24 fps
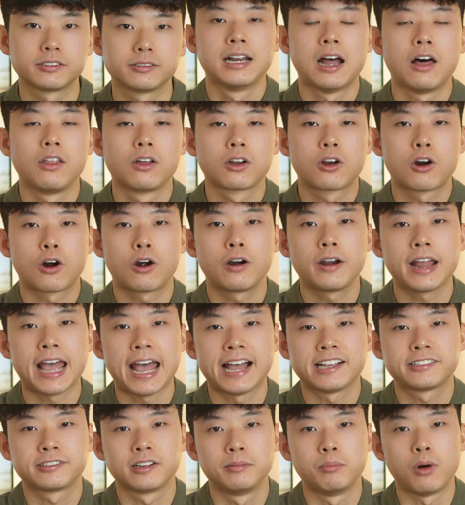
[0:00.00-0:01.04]
Now, the card
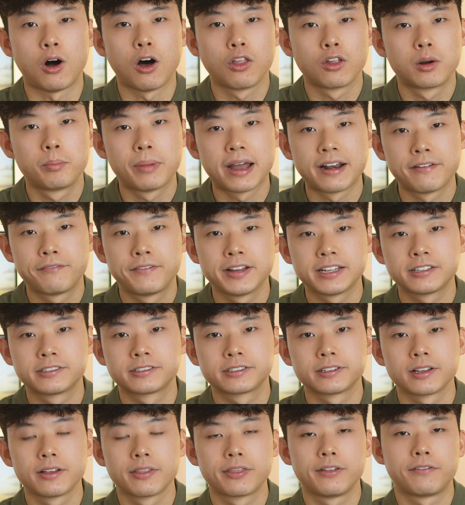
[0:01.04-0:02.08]
has some other
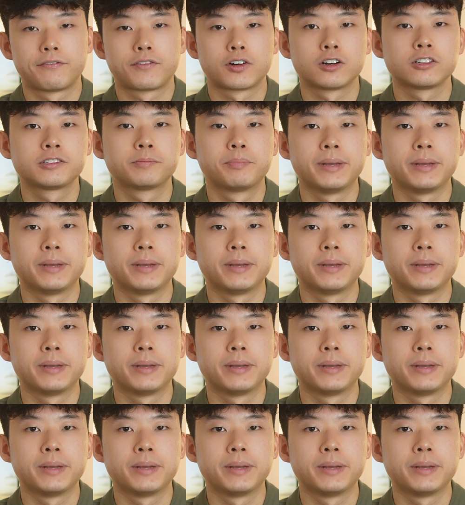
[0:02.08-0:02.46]
benefits, the first